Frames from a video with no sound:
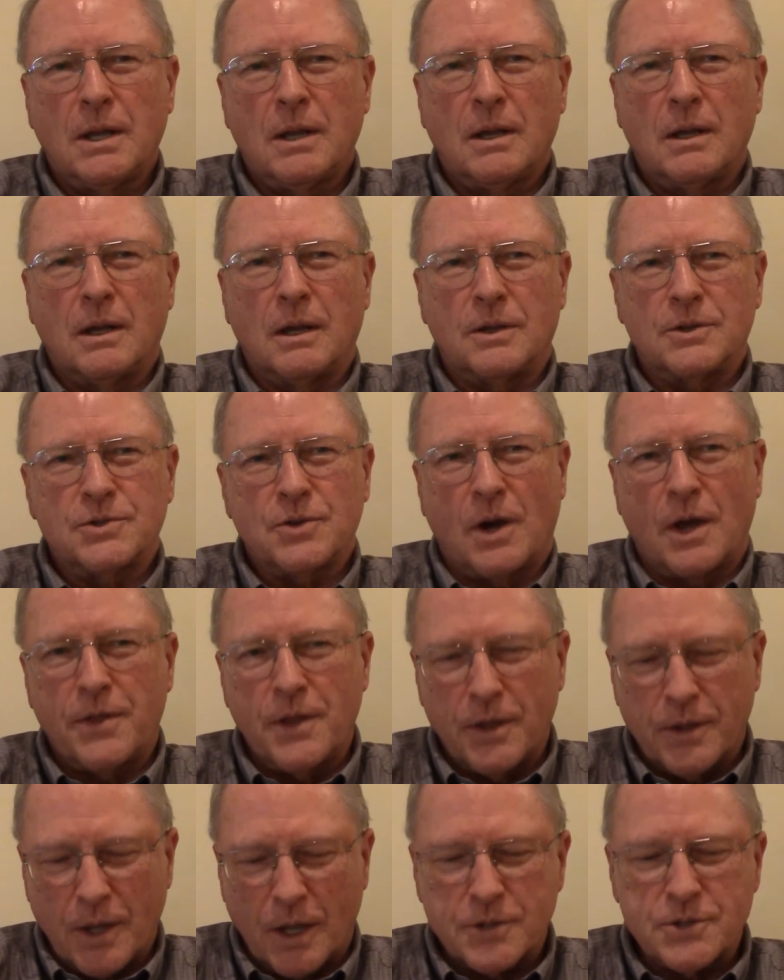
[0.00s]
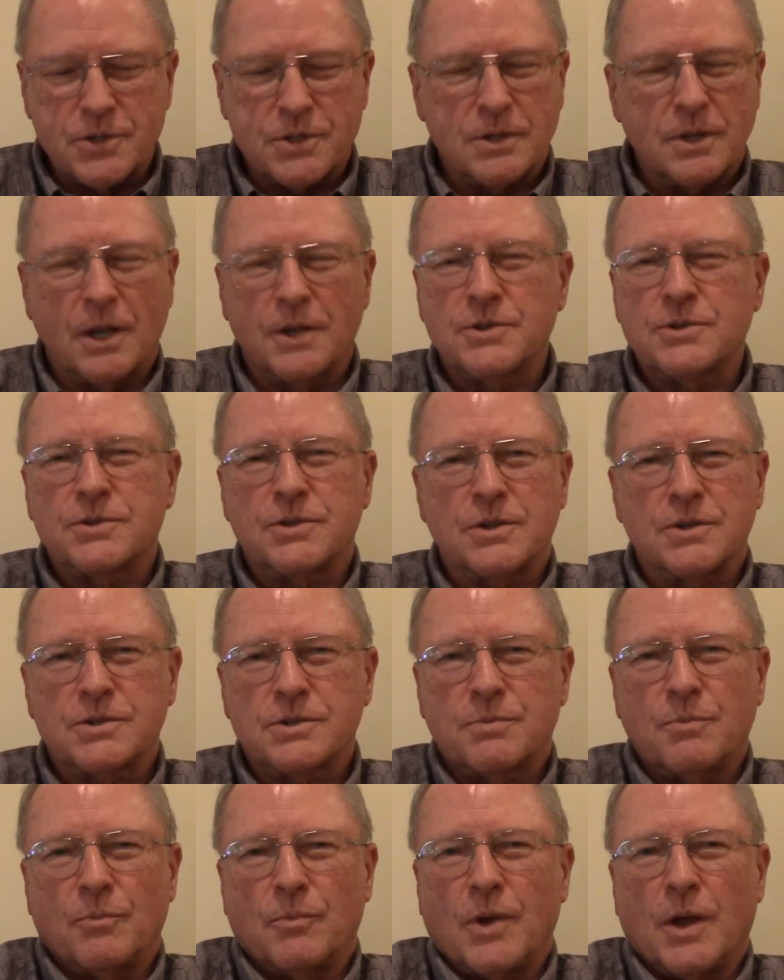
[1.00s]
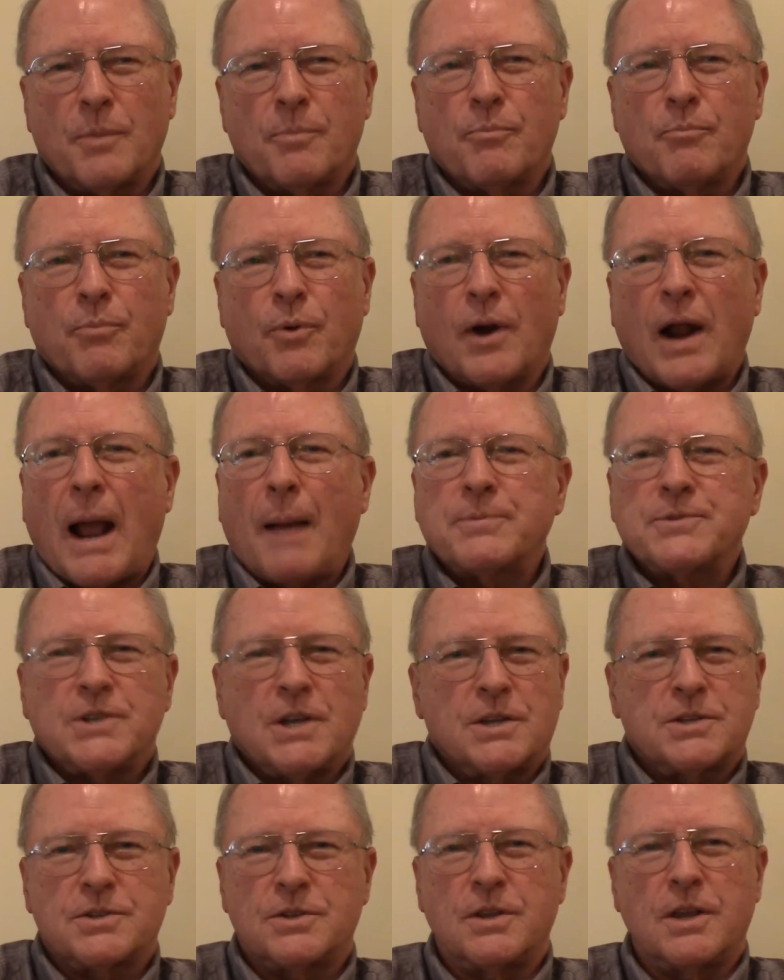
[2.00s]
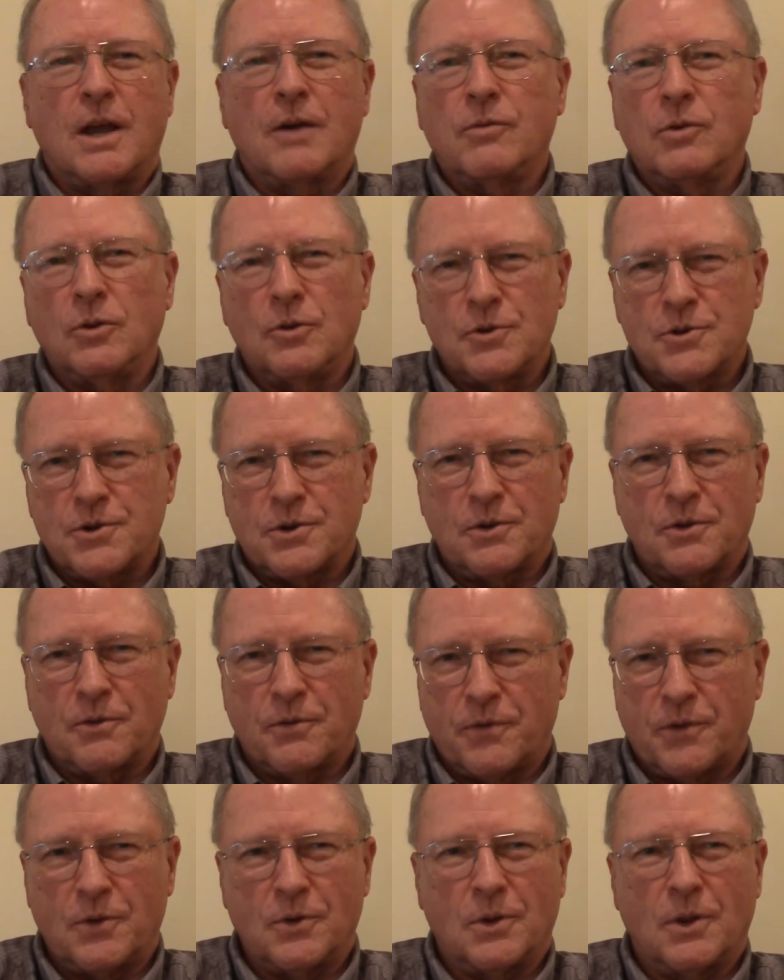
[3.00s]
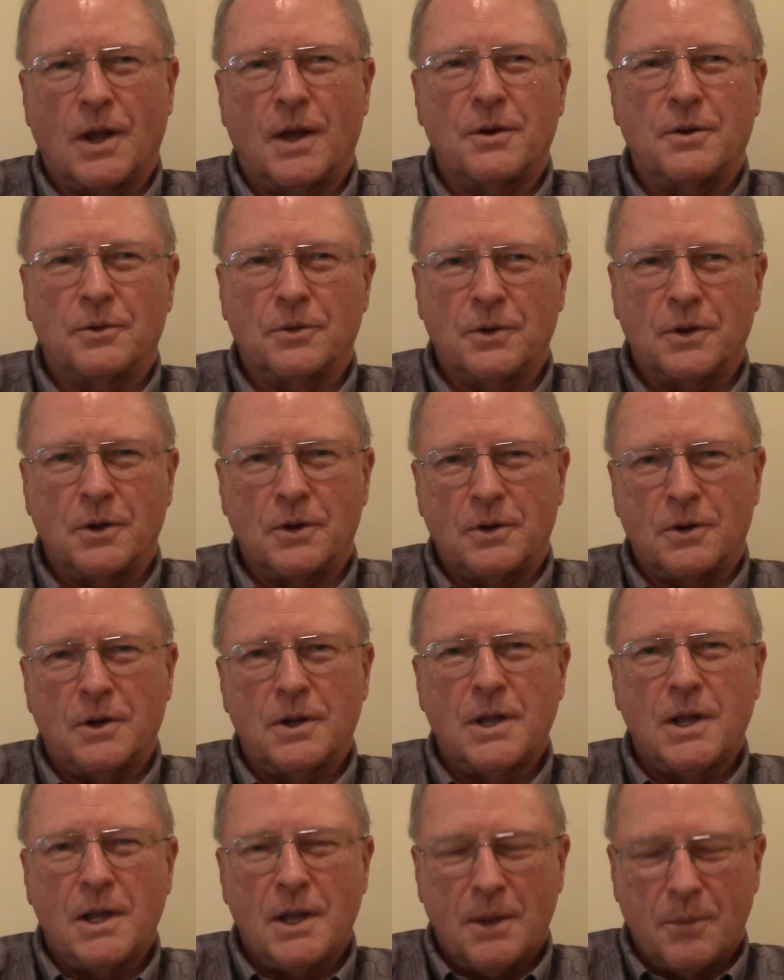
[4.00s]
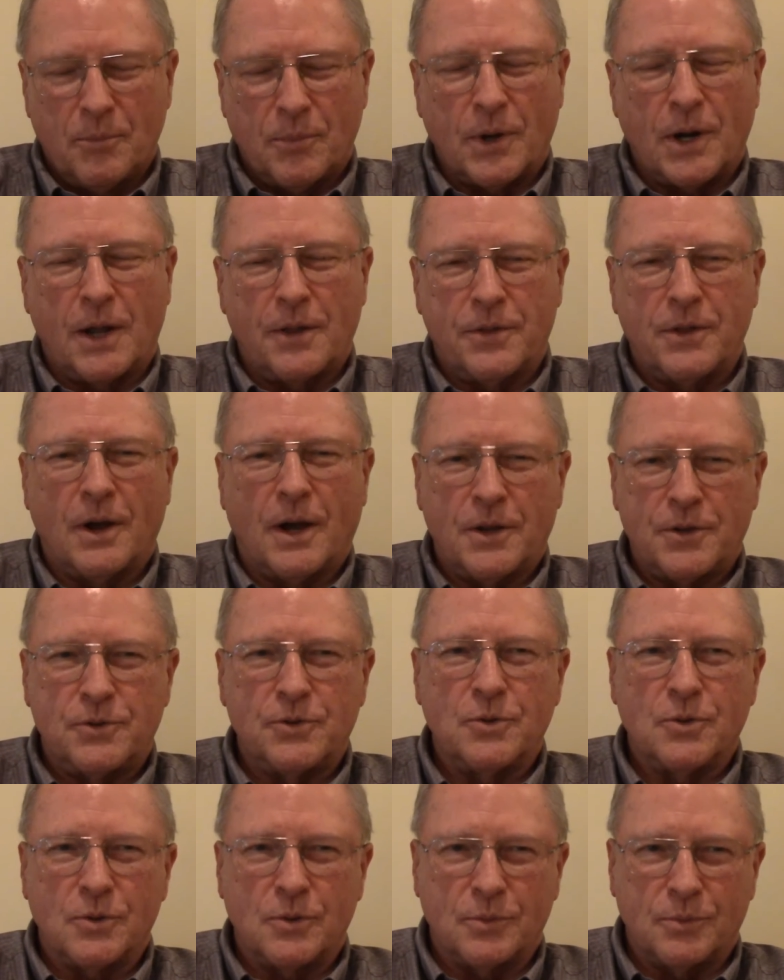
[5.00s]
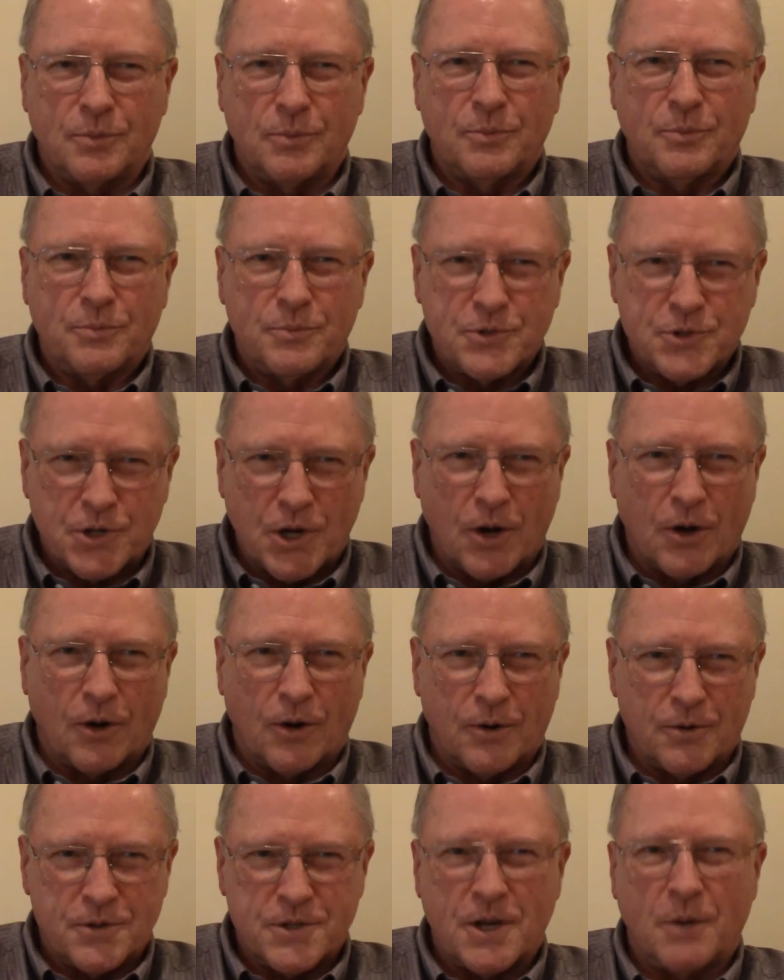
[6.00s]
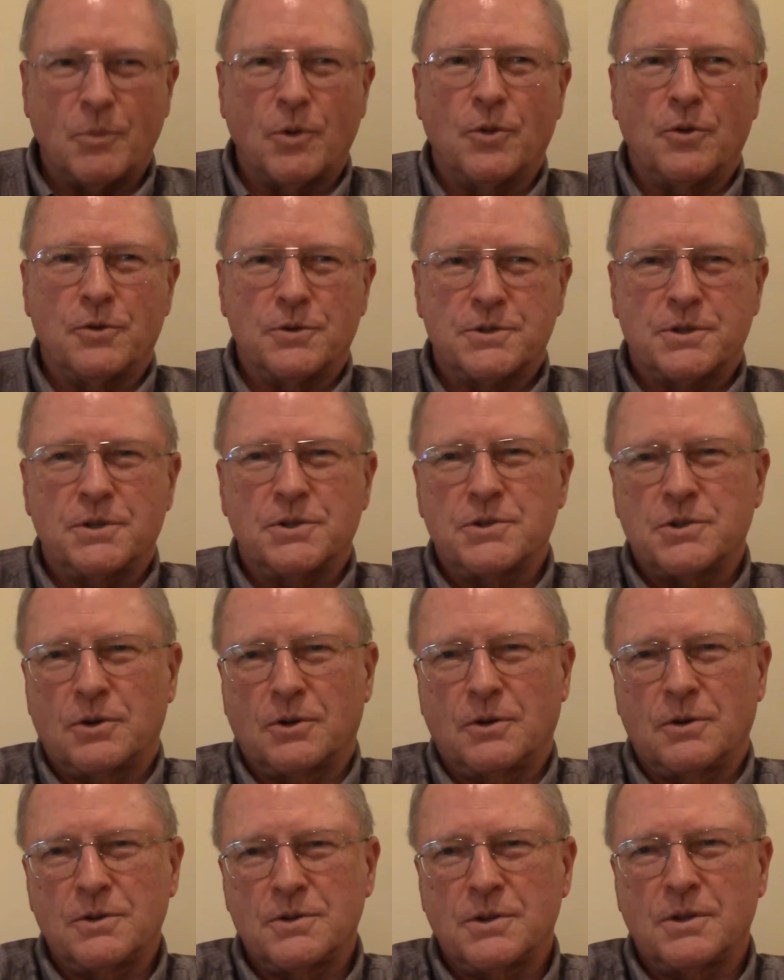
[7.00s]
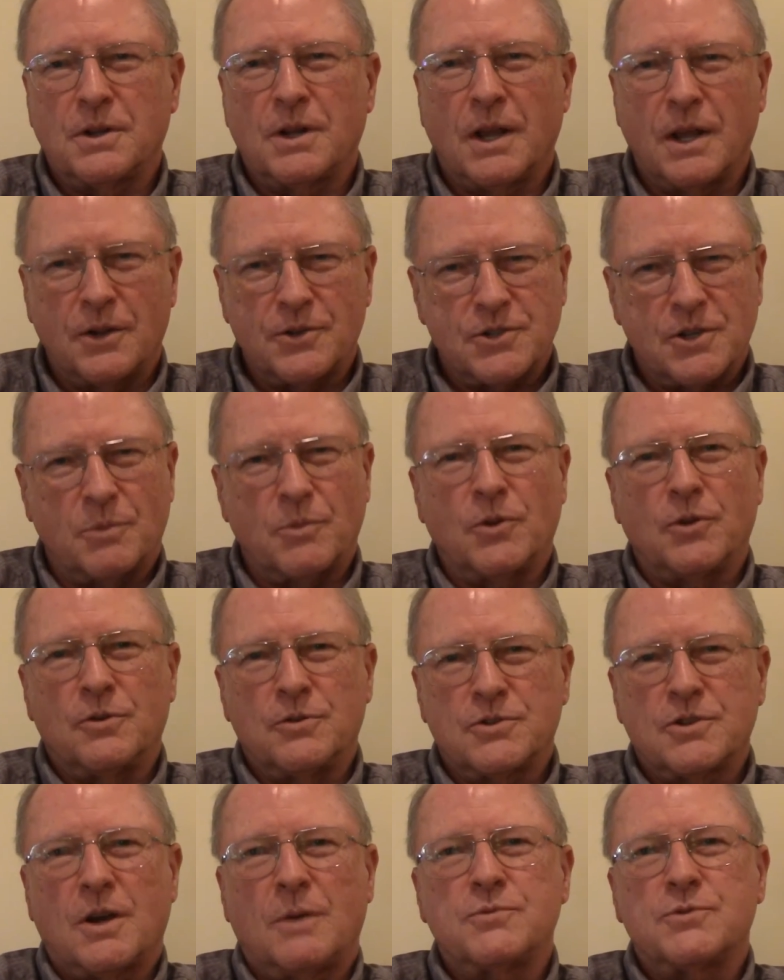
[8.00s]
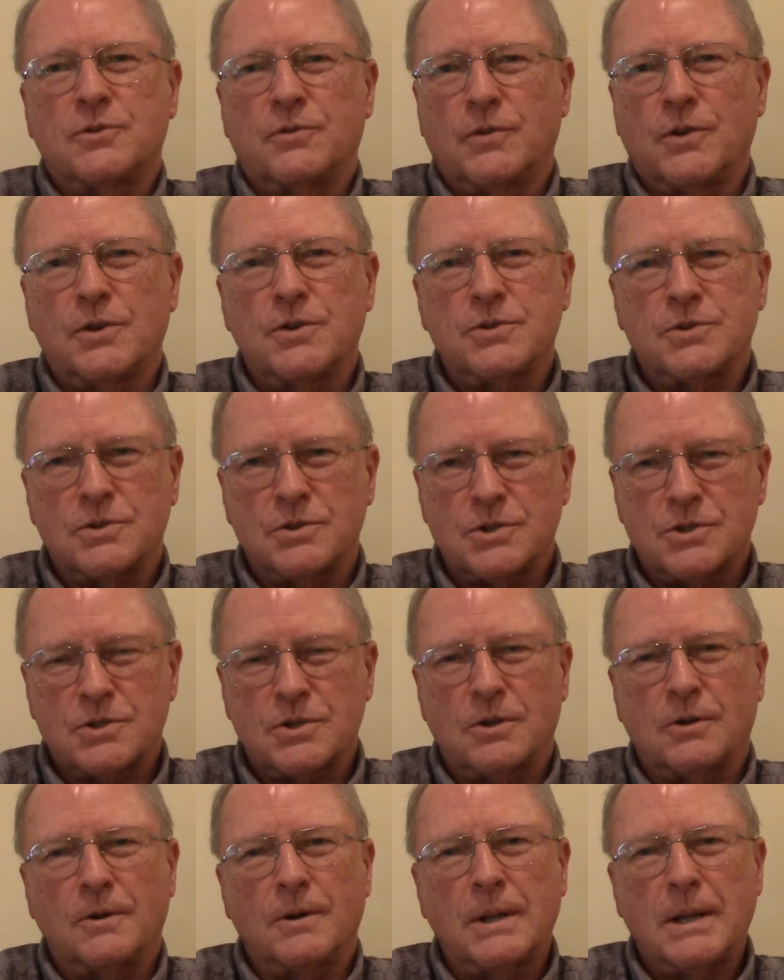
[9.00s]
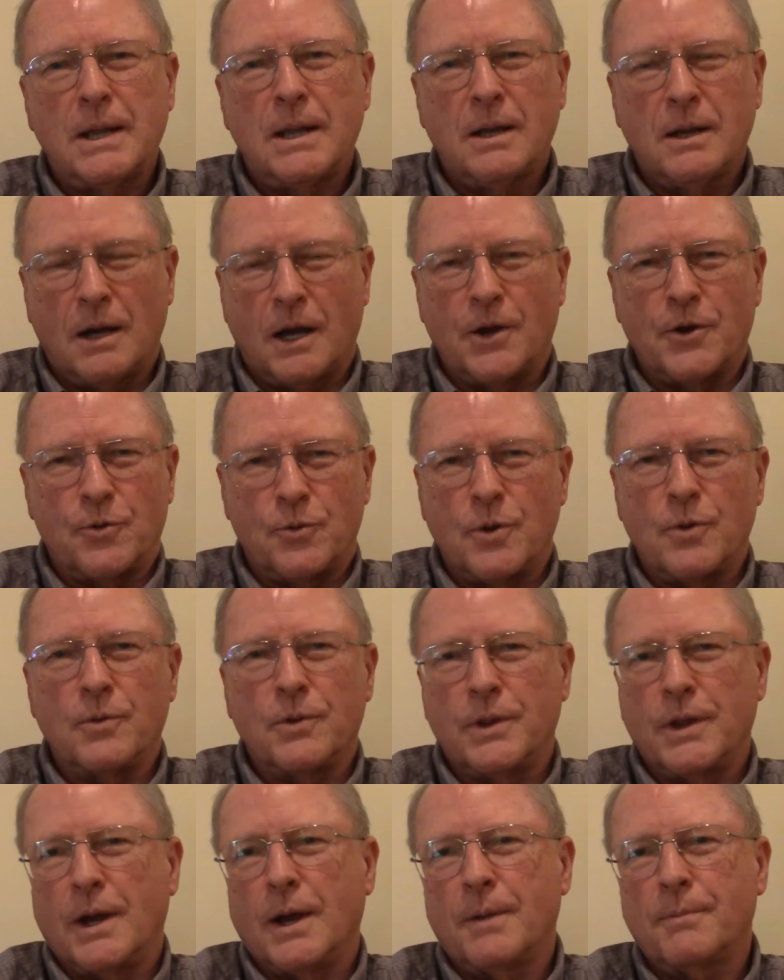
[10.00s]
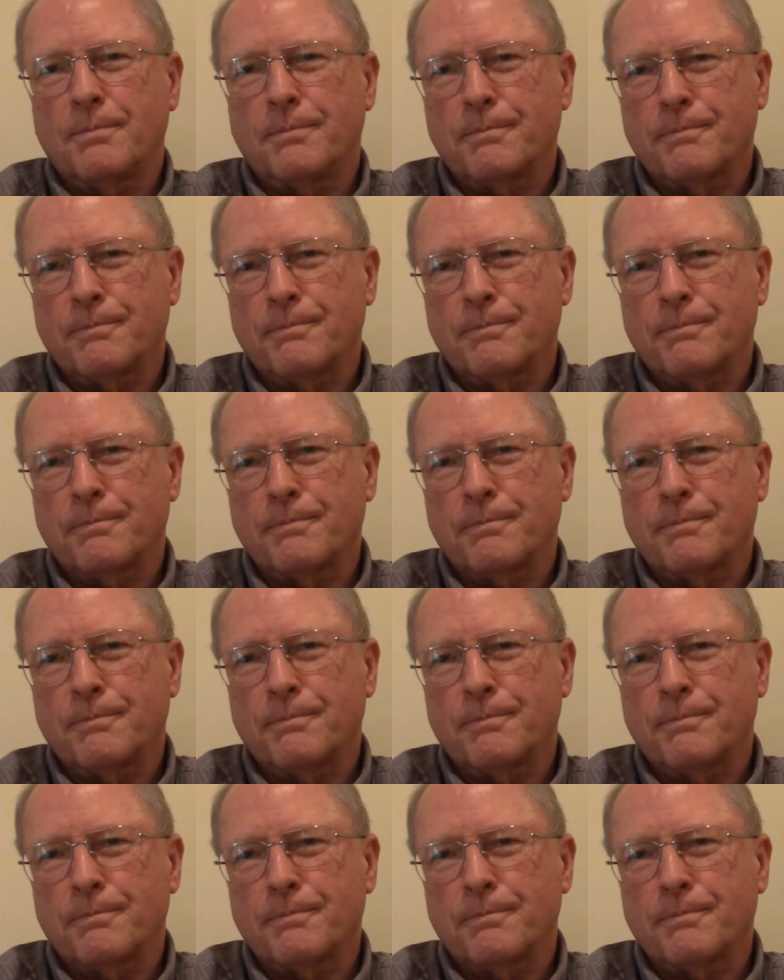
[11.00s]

And so I think that's just, perhaps that's the evolution of the field. I don't know, but I do share some of those concerns and some of those observations. So I agree with that.